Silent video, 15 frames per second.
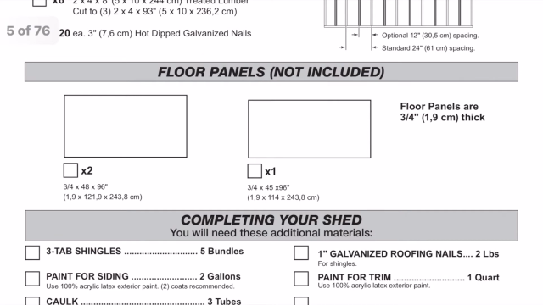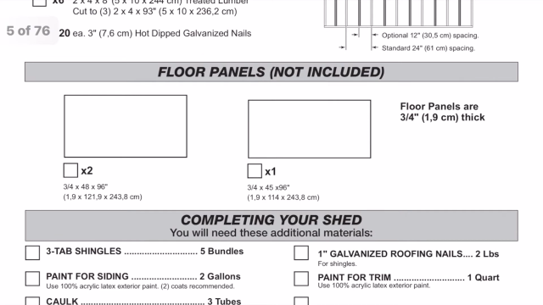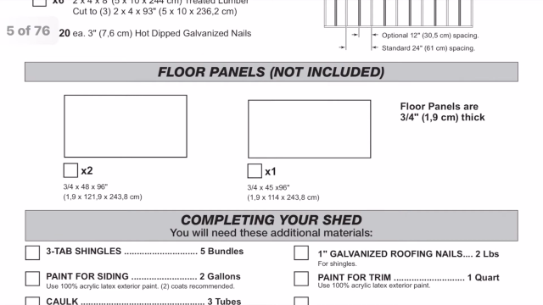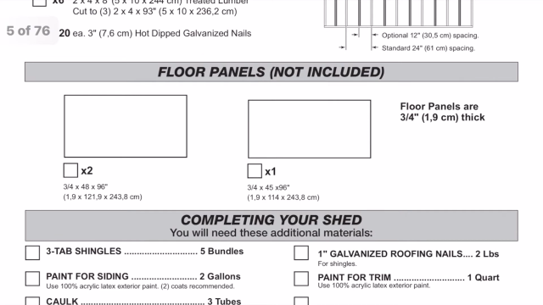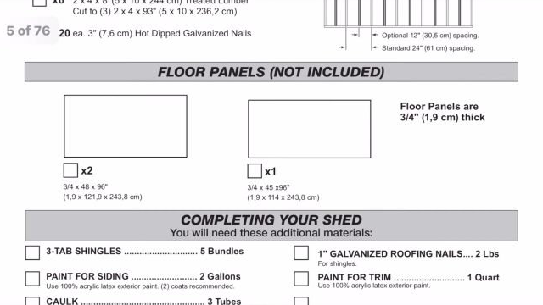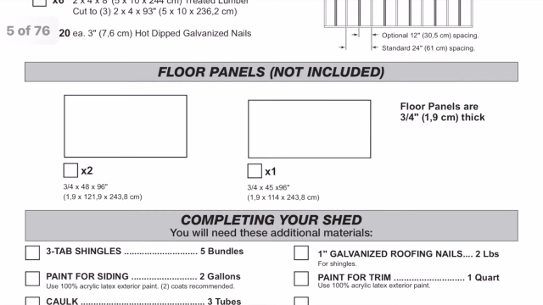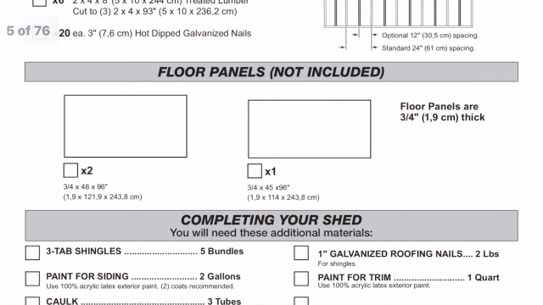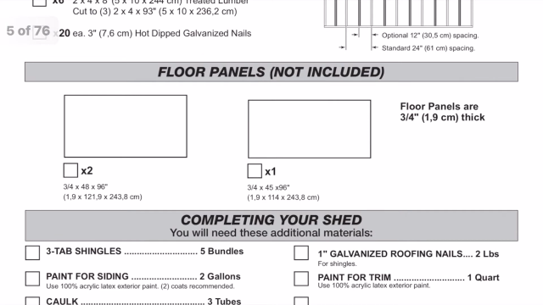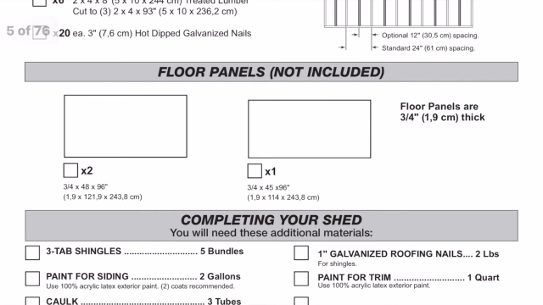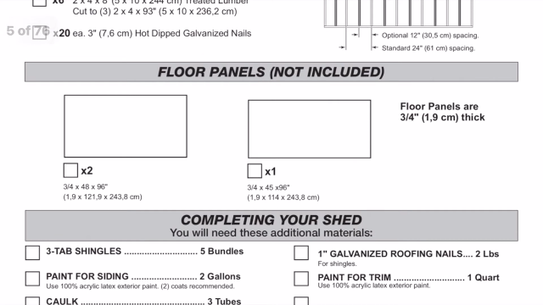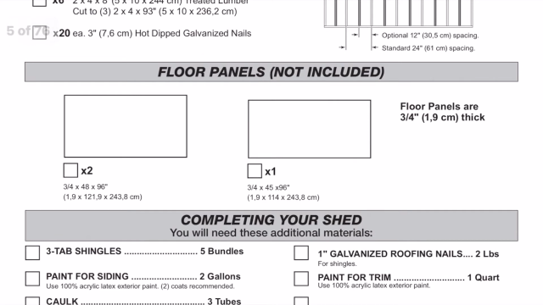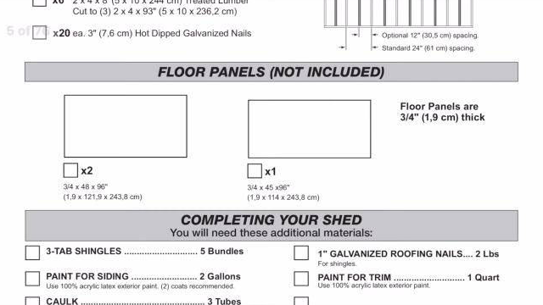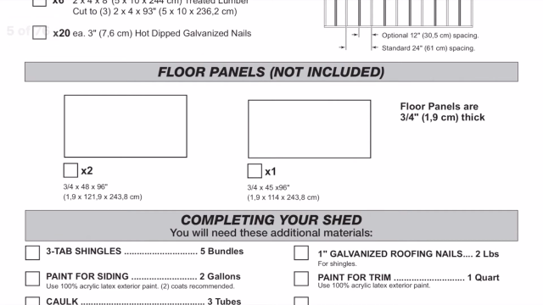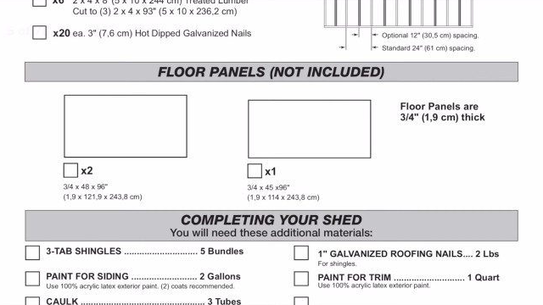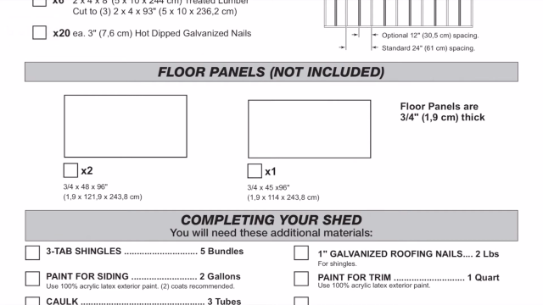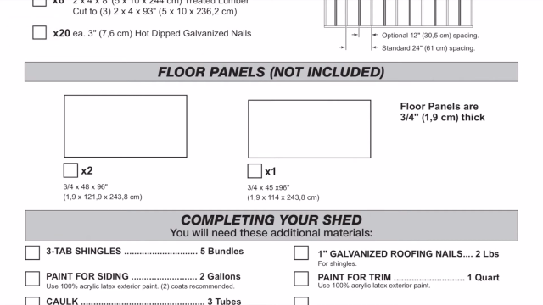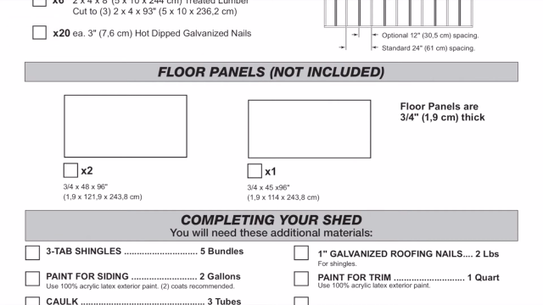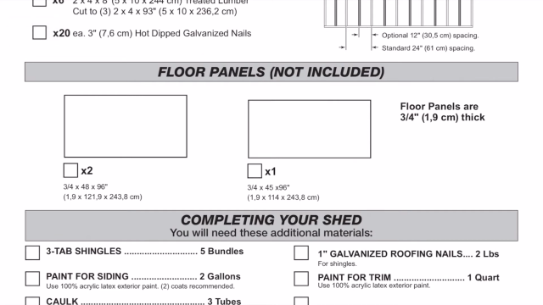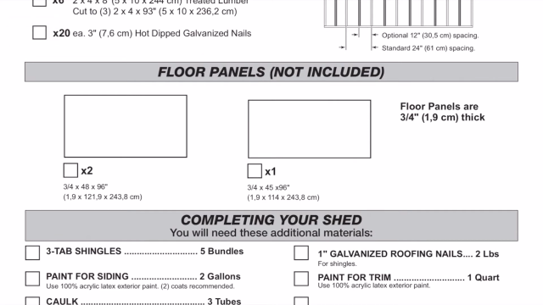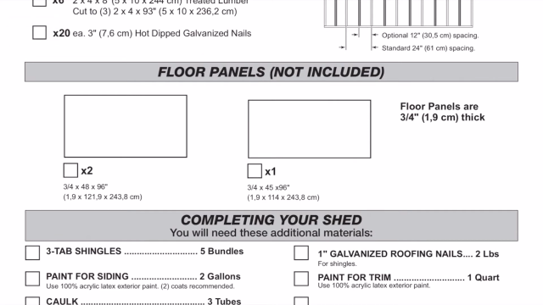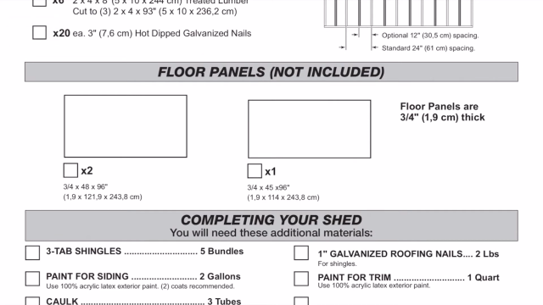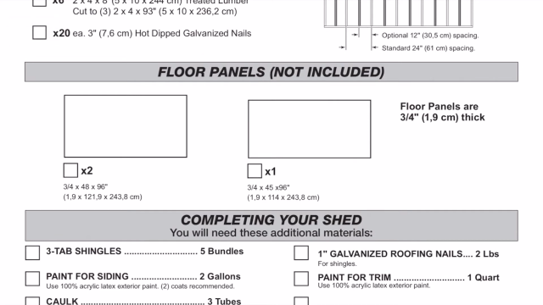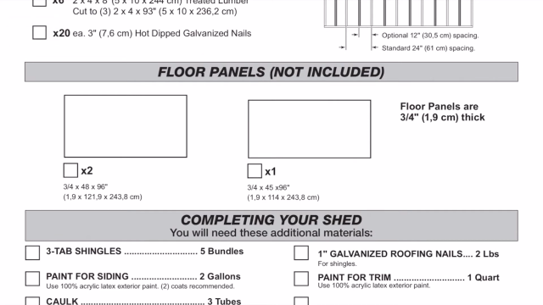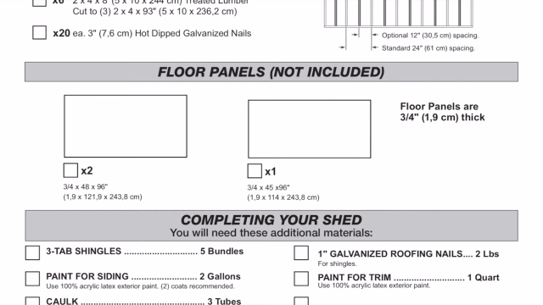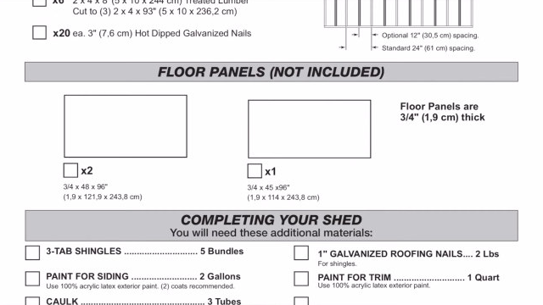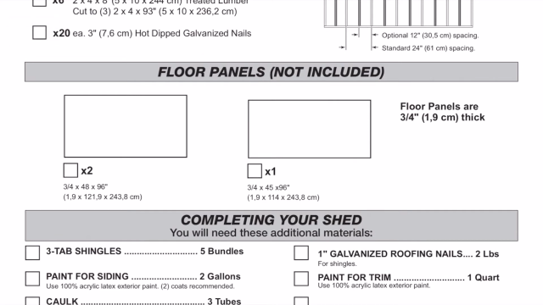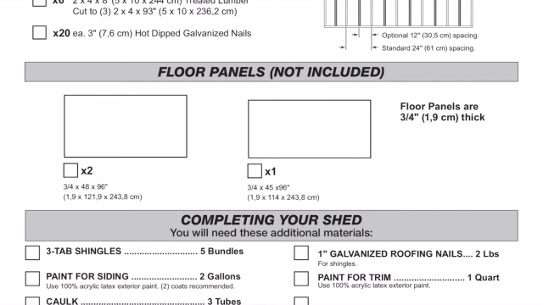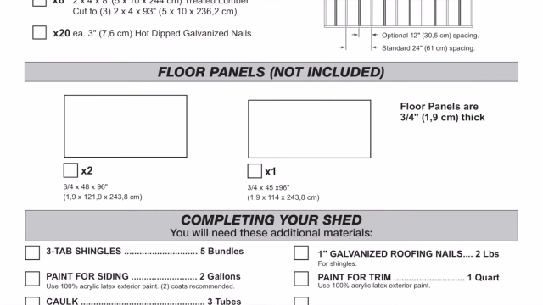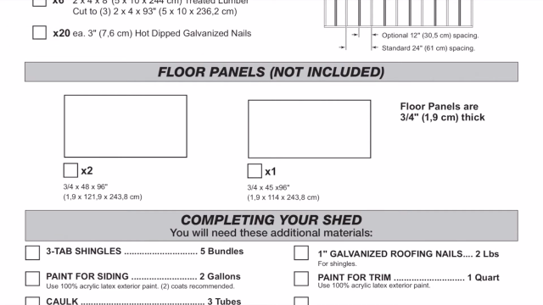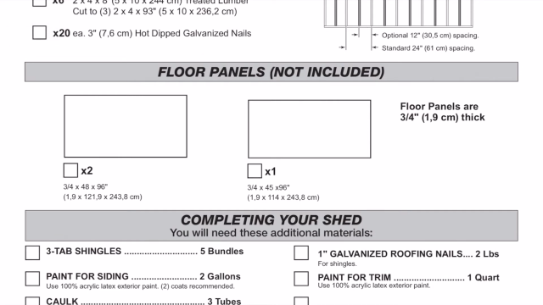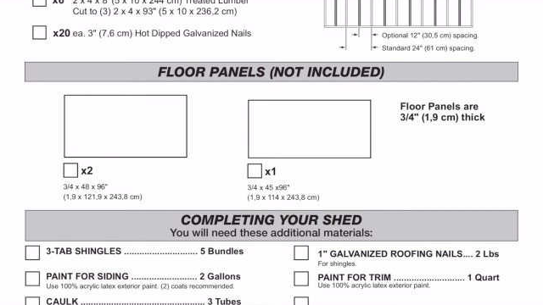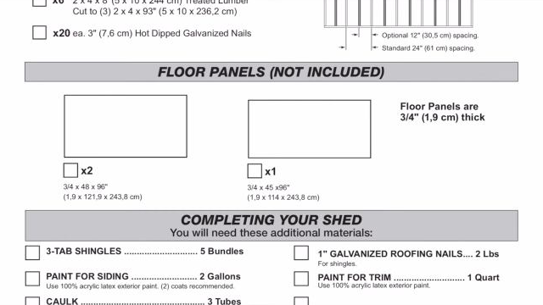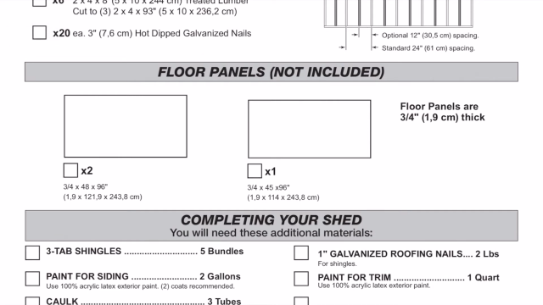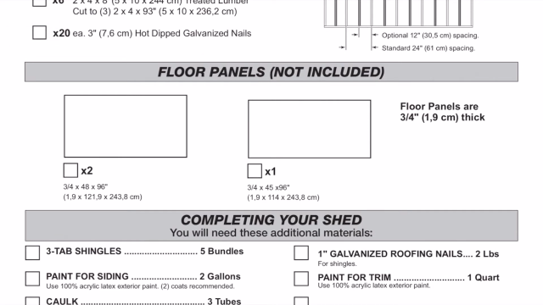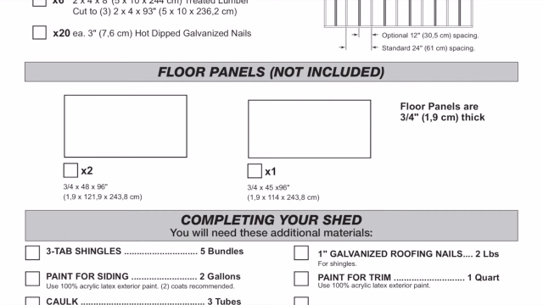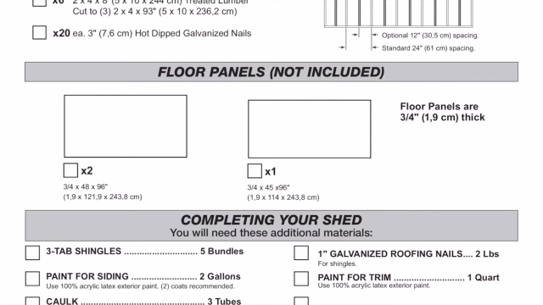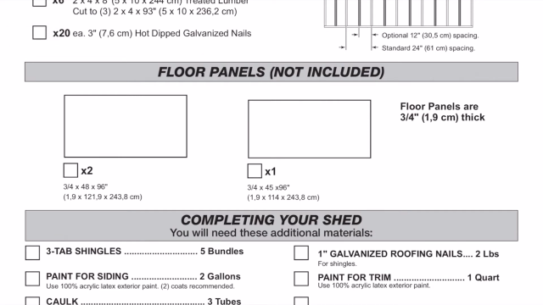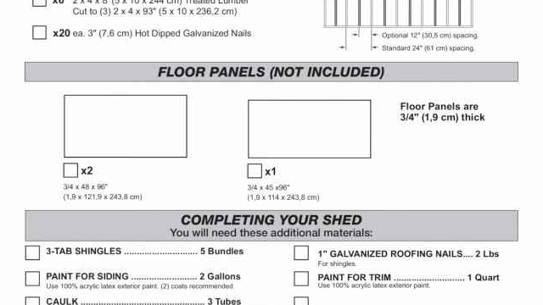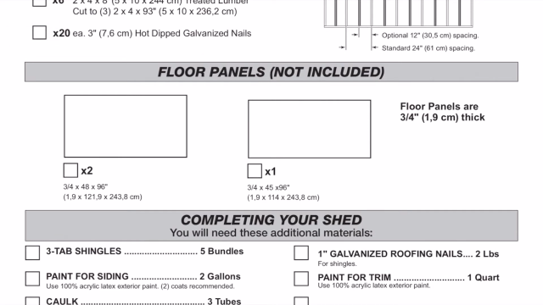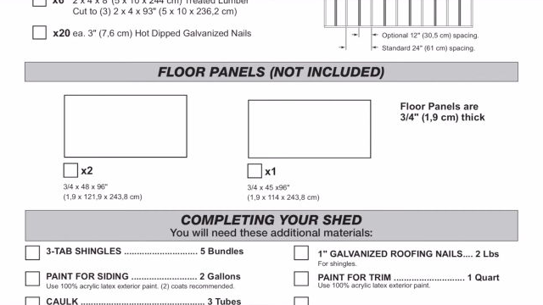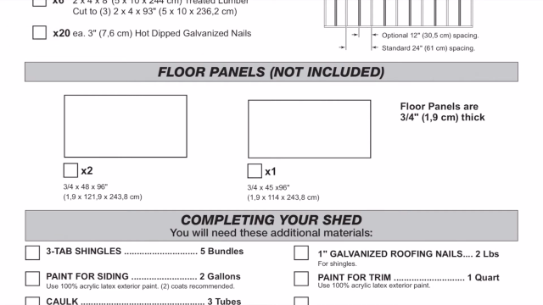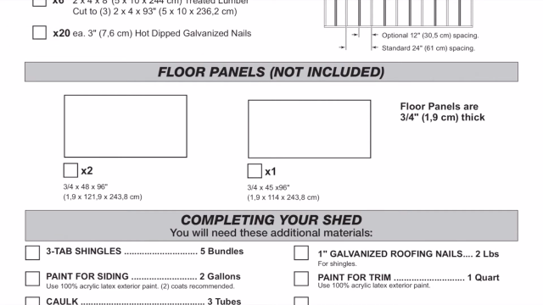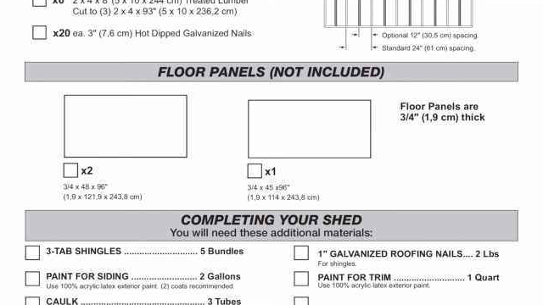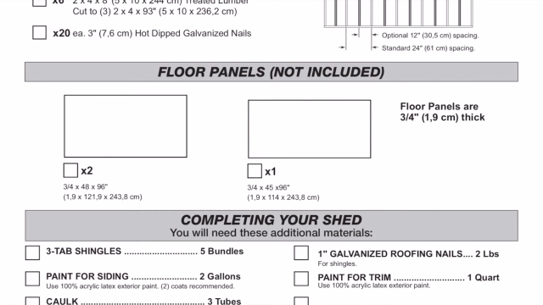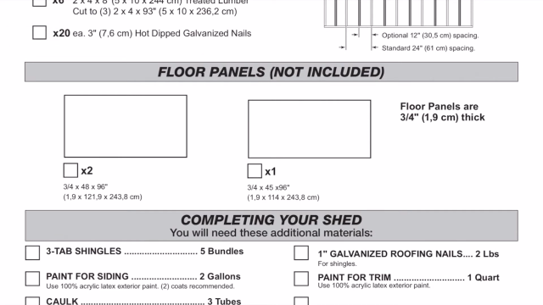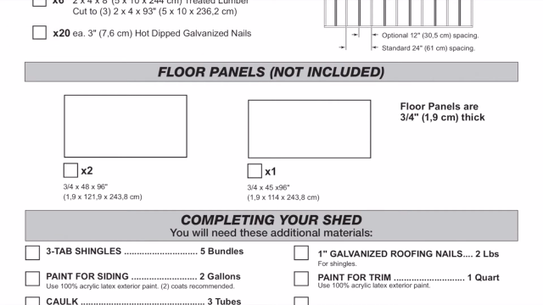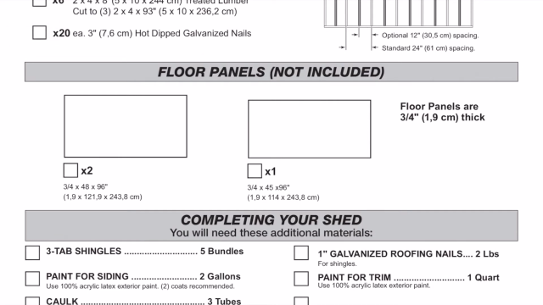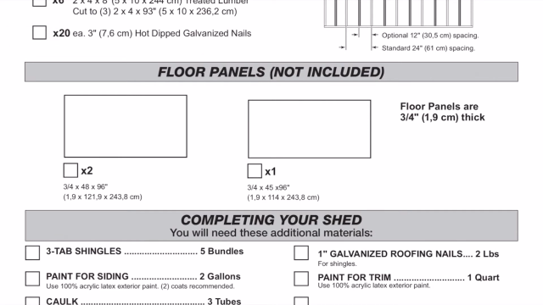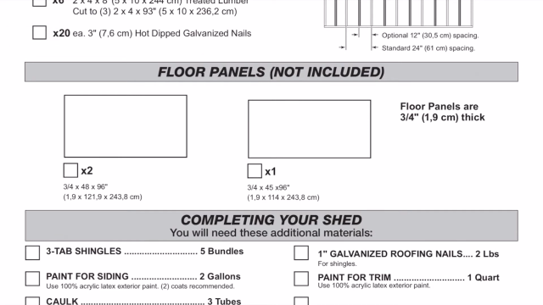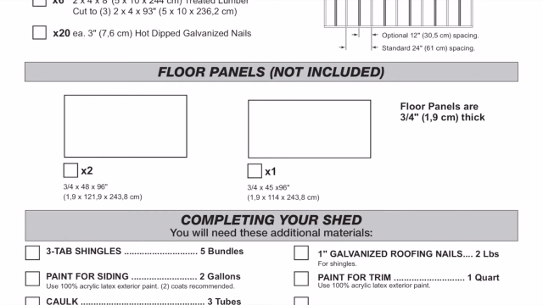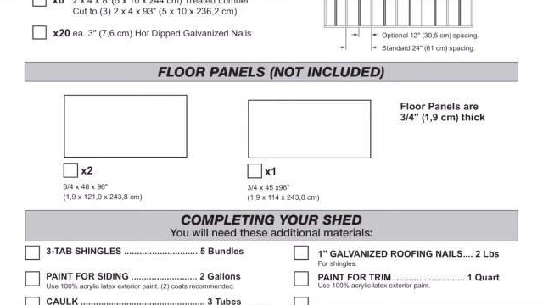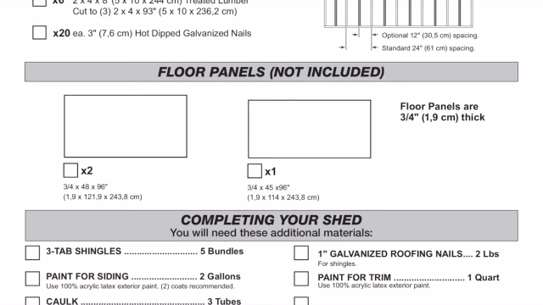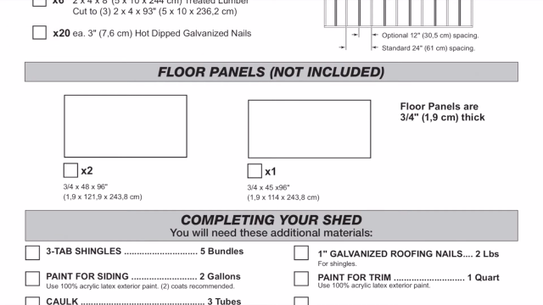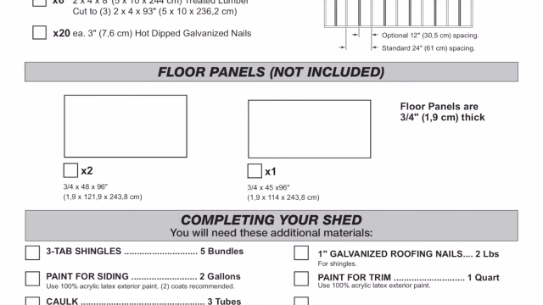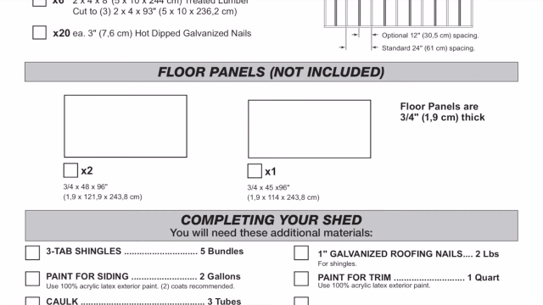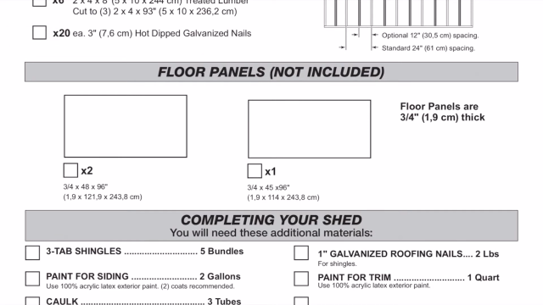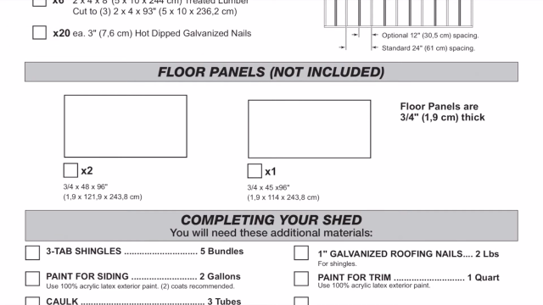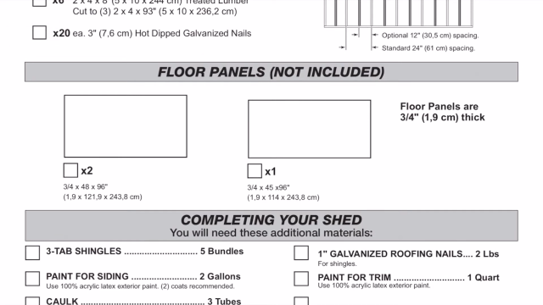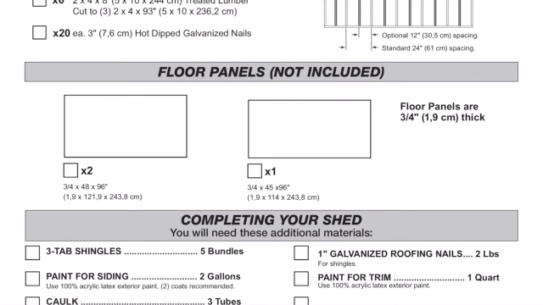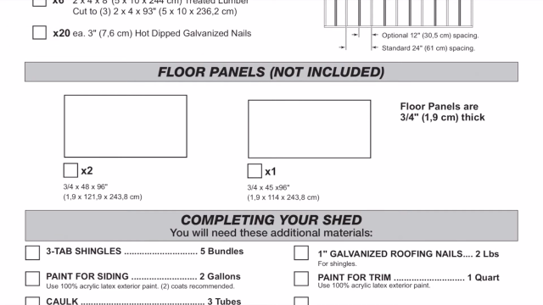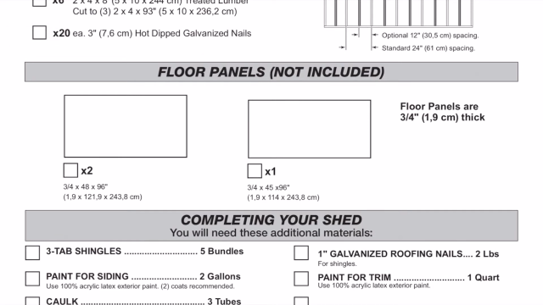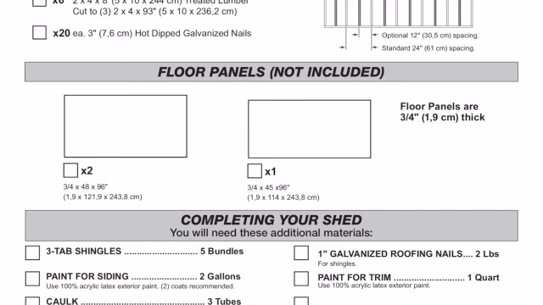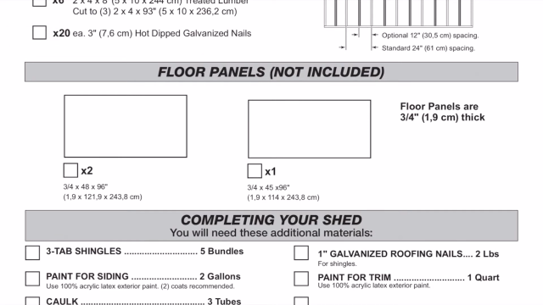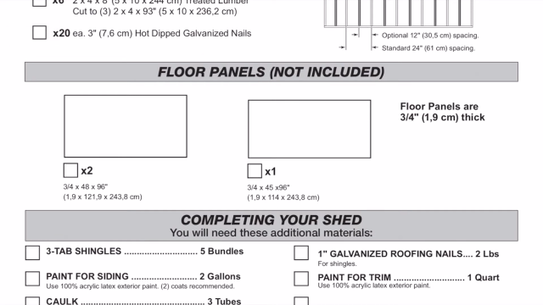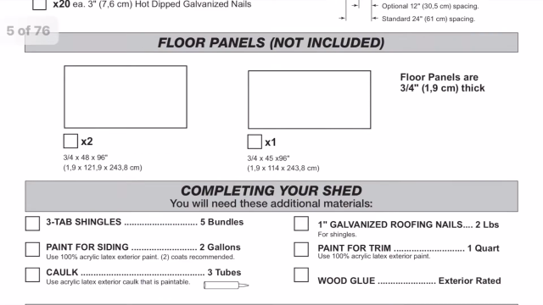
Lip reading: Nobody's mouth can be seen.